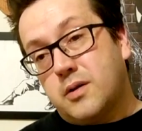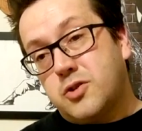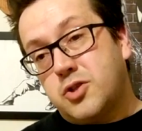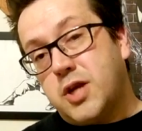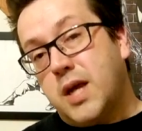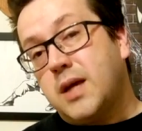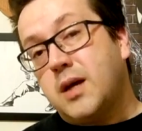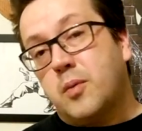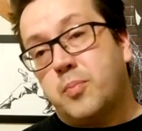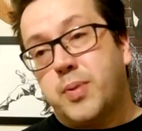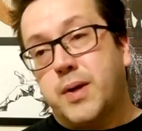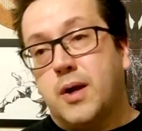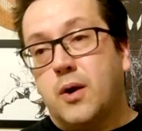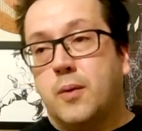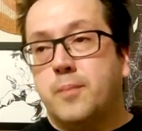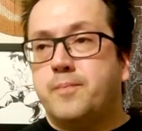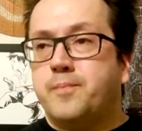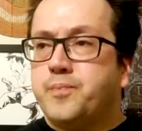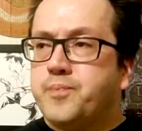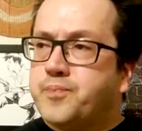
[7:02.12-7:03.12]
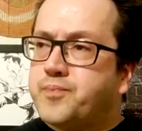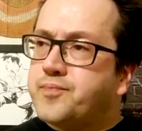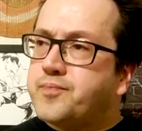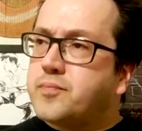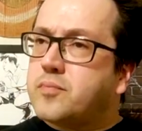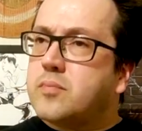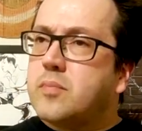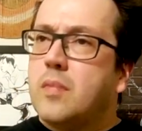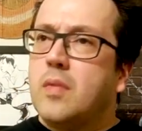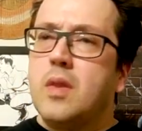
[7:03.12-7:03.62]
Jacob here.
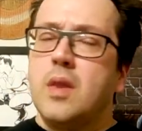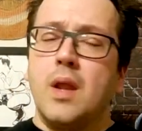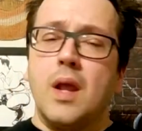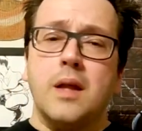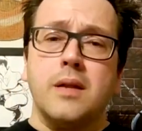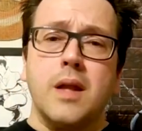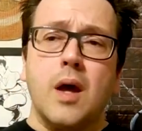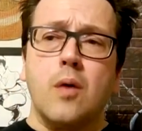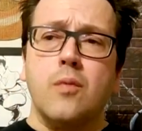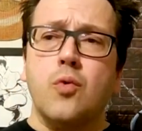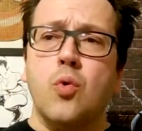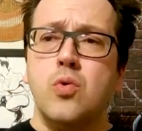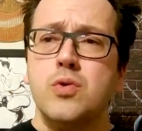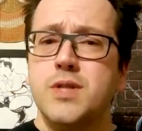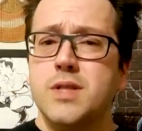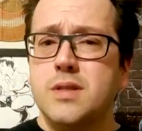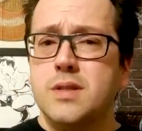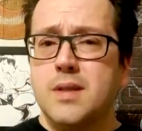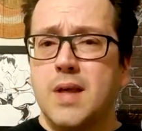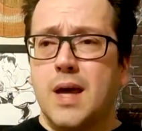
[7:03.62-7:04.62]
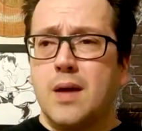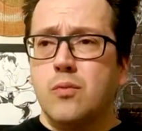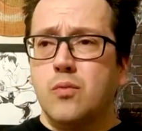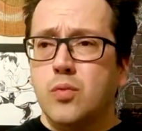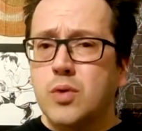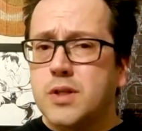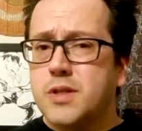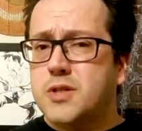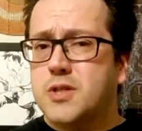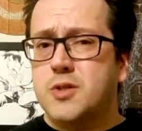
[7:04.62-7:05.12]
Now, of course, that
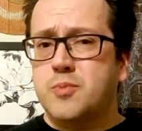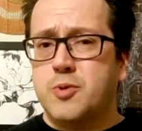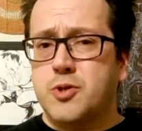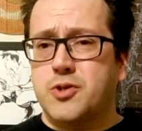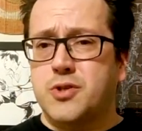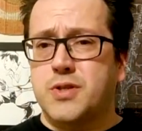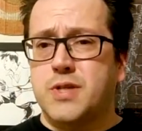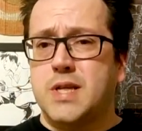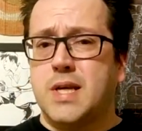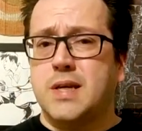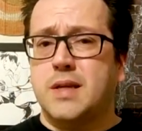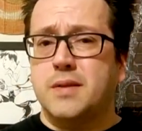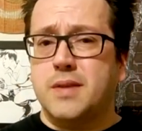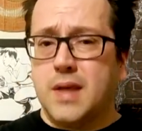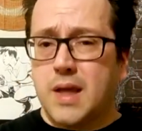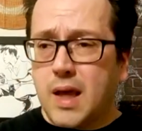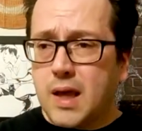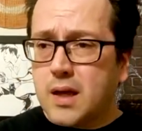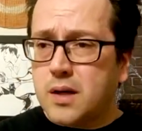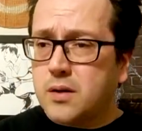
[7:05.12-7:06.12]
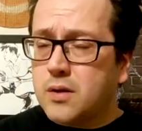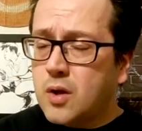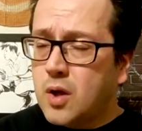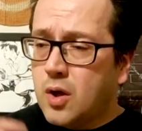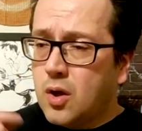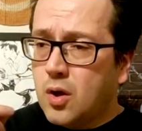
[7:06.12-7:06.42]
really suspicious scene at the end